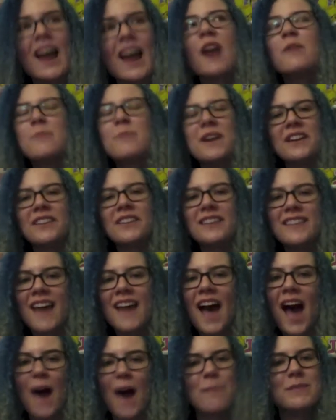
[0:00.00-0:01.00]
And apparently
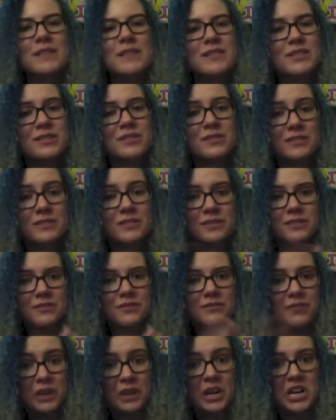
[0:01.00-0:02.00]
that happens
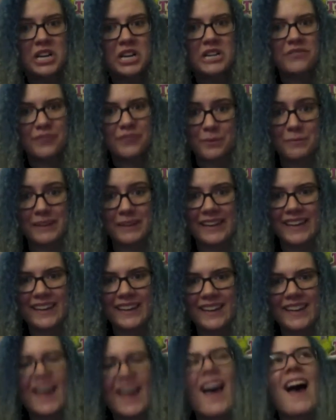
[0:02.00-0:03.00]
for her, for me,